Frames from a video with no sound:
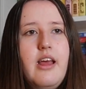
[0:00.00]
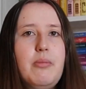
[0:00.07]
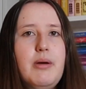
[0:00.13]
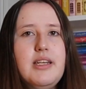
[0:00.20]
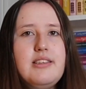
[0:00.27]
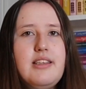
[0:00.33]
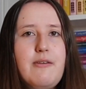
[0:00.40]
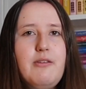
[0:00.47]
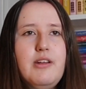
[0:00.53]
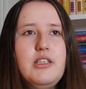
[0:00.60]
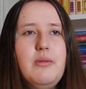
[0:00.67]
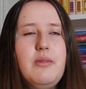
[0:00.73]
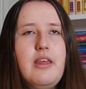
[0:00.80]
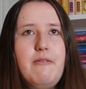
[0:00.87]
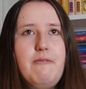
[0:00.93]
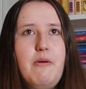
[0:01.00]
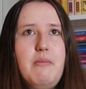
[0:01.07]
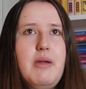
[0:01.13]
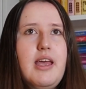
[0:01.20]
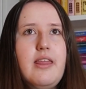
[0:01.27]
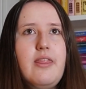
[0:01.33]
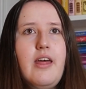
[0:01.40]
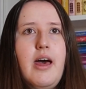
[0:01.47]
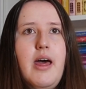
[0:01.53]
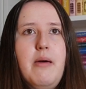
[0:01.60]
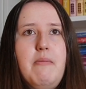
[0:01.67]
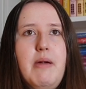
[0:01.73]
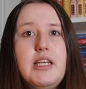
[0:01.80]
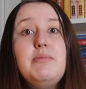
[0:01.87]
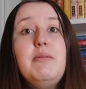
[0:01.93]
But it's definitely something for me that
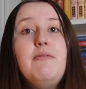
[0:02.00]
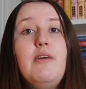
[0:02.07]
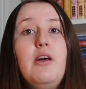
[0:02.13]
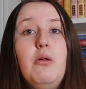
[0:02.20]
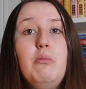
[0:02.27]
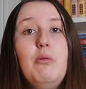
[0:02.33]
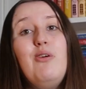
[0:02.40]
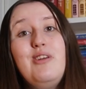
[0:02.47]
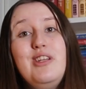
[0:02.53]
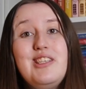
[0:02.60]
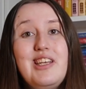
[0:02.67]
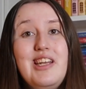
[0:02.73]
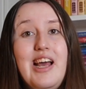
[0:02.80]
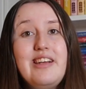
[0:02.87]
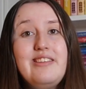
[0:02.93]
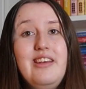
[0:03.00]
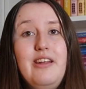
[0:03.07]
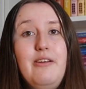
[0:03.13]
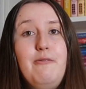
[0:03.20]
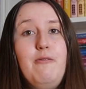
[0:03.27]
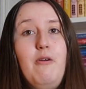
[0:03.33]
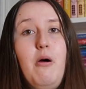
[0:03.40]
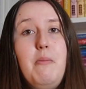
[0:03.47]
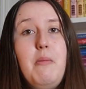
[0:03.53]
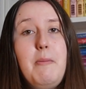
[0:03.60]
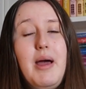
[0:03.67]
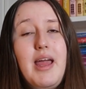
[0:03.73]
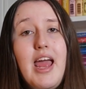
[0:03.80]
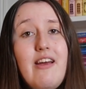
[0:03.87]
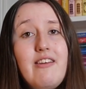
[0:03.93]
makes me feel more disconnected from
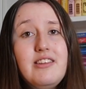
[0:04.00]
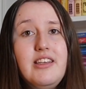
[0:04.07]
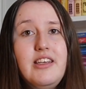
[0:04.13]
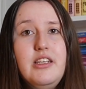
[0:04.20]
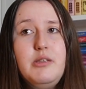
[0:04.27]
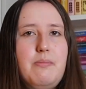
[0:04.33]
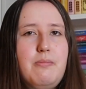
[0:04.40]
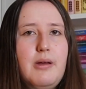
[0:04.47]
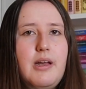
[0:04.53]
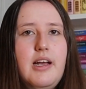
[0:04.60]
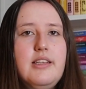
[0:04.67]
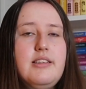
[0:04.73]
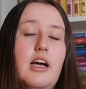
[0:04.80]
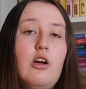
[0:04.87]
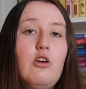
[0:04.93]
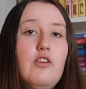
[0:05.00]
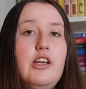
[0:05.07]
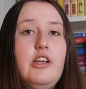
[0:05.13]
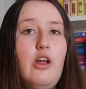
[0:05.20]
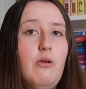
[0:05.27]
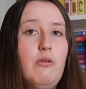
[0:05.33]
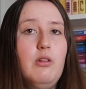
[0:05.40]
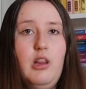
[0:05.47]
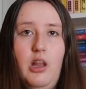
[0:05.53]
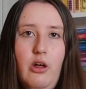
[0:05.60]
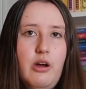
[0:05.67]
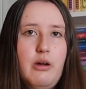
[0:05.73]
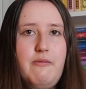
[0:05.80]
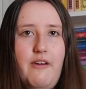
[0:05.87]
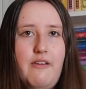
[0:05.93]
my heritage because I already don't
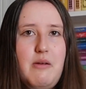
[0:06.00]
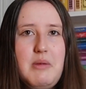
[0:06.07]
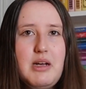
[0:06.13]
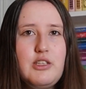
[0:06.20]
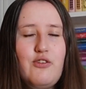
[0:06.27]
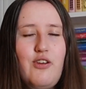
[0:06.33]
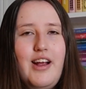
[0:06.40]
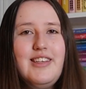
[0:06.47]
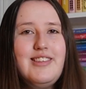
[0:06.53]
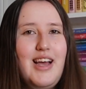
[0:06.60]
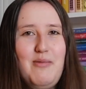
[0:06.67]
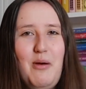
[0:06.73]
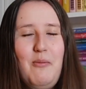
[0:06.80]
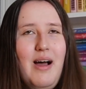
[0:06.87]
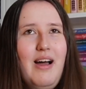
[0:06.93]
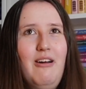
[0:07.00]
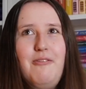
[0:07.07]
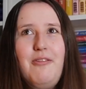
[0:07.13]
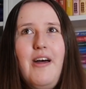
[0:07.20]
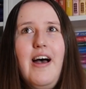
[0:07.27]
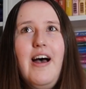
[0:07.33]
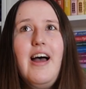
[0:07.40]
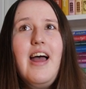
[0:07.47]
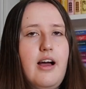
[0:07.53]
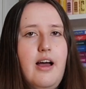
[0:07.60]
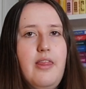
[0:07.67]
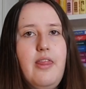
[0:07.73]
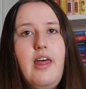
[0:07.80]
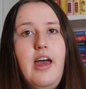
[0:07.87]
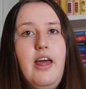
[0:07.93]
look very mixed race, I'm aware of that.
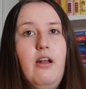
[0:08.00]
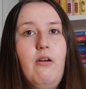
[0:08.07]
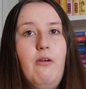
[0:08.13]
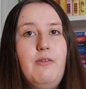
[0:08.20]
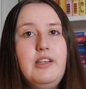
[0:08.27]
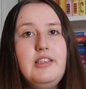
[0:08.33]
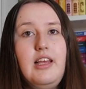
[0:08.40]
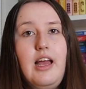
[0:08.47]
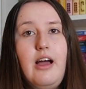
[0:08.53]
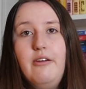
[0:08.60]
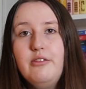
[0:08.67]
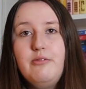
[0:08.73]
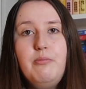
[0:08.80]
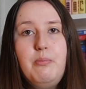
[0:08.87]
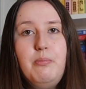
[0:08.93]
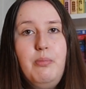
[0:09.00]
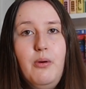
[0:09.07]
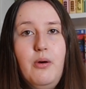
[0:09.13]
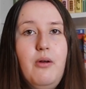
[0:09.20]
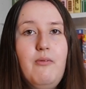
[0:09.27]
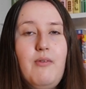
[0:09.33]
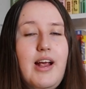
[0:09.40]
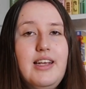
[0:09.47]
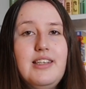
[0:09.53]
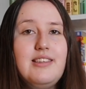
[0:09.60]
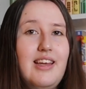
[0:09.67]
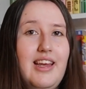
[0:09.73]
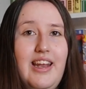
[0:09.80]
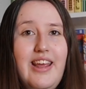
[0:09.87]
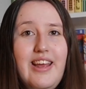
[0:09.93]
And then obviously I was born and raised
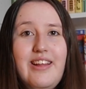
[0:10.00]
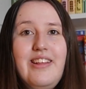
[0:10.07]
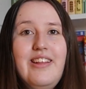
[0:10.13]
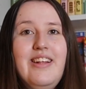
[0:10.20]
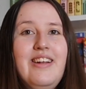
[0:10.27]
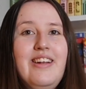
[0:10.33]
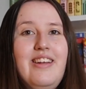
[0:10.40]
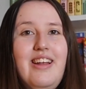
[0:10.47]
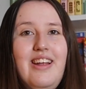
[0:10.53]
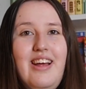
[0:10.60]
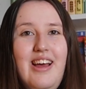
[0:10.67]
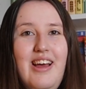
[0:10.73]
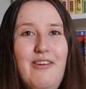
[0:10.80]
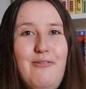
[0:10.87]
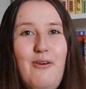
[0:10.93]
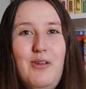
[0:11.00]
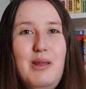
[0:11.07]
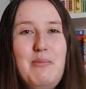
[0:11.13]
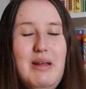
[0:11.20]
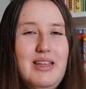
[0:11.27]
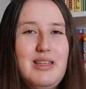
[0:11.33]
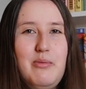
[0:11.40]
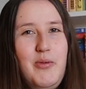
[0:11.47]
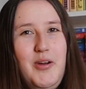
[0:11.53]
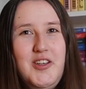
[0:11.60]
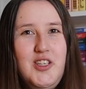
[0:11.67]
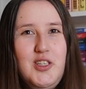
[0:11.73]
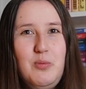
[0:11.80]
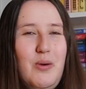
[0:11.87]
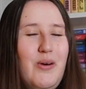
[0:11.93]
in England, have only been to
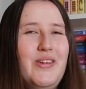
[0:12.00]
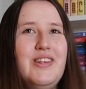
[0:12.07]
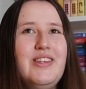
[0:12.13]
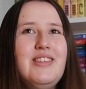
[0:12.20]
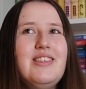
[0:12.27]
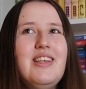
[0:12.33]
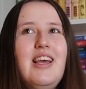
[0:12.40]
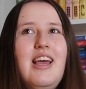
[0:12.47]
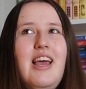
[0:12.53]
Mauritius once.